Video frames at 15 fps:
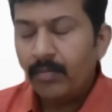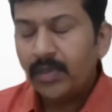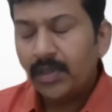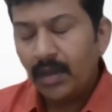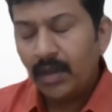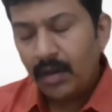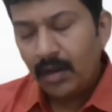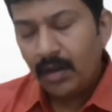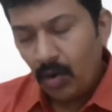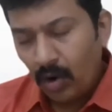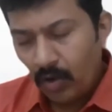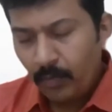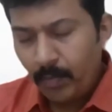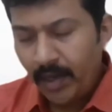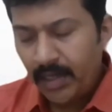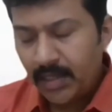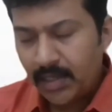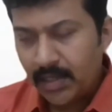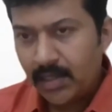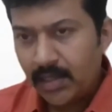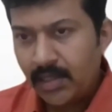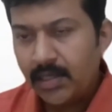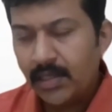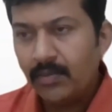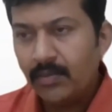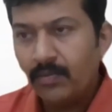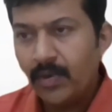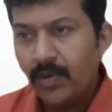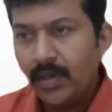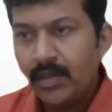there are a lot of patients
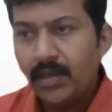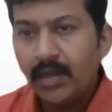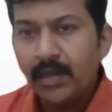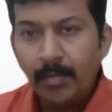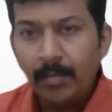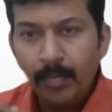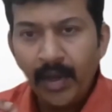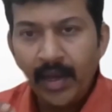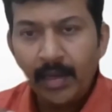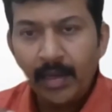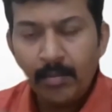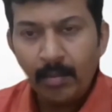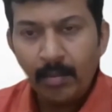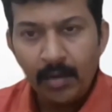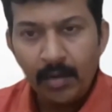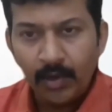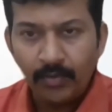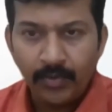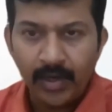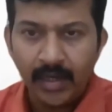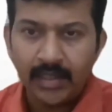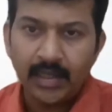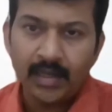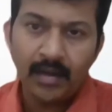with tympanic membrane perforation,